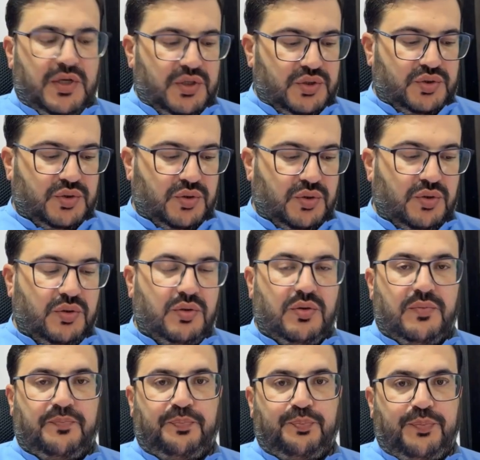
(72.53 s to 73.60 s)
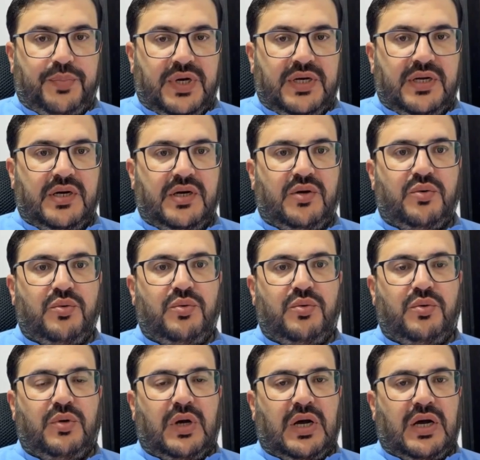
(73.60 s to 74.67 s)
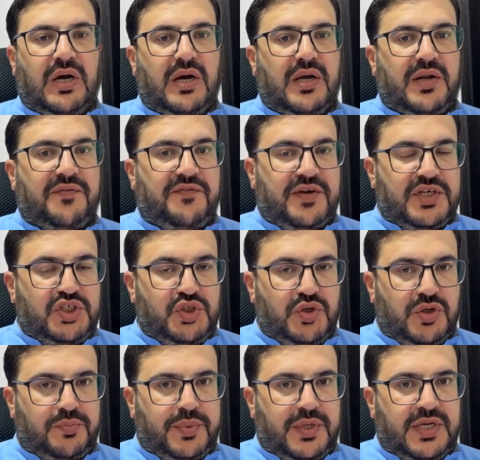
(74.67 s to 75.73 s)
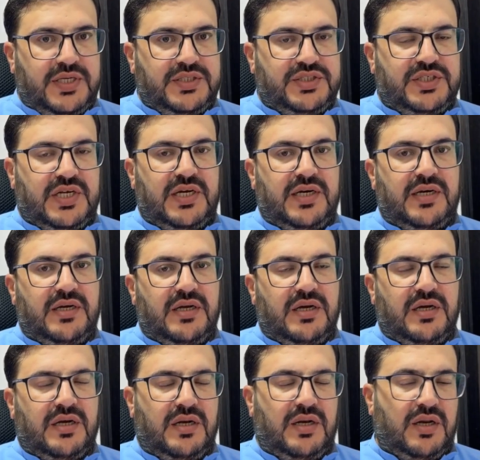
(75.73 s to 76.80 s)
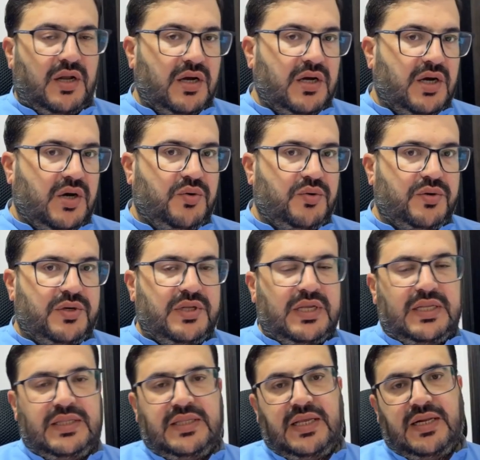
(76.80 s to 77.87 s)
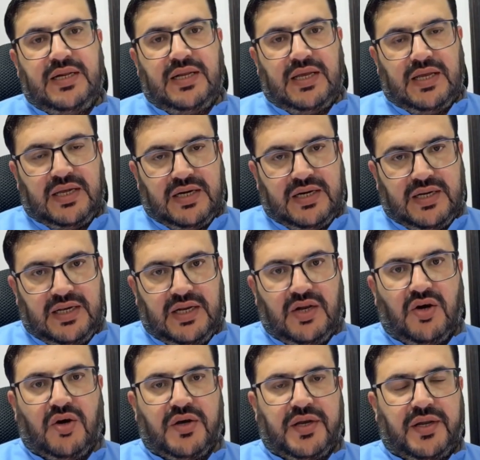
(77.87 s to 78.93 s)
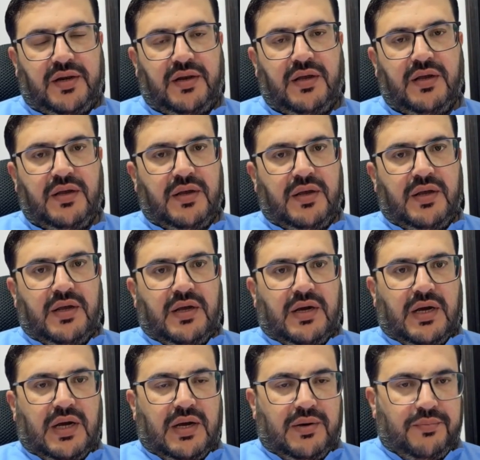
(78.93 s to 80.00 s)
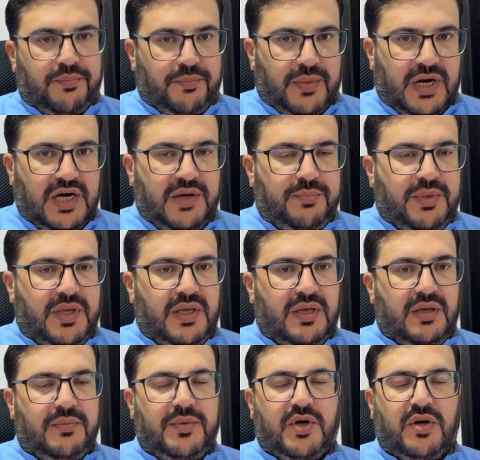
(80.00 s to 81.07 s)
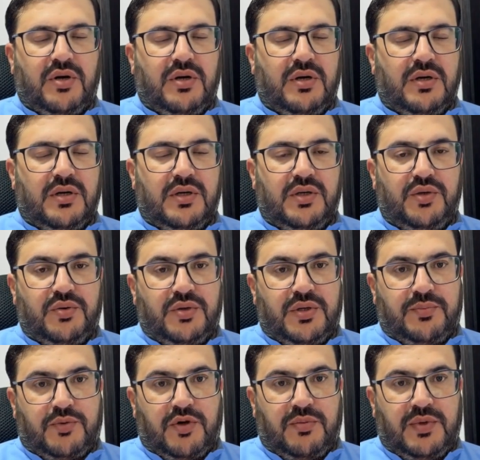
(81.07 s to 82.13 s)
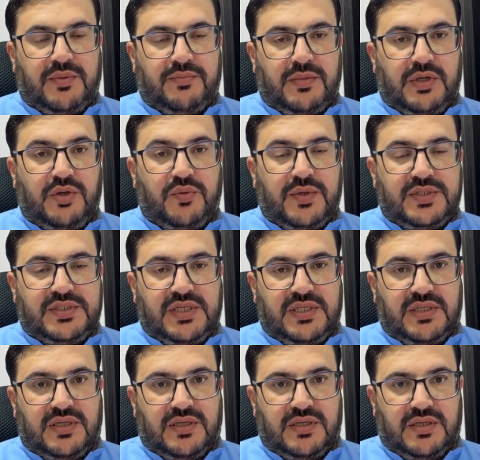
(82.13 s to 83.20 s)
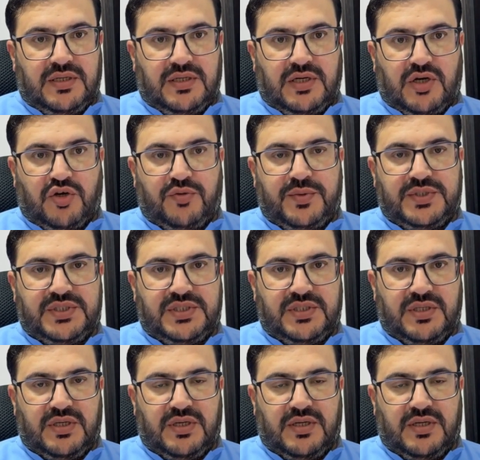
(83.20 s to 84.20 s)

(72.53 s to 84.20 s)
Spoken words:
so better to refresh your page and log out and then re-log in. Might be because your problem, you will see the documents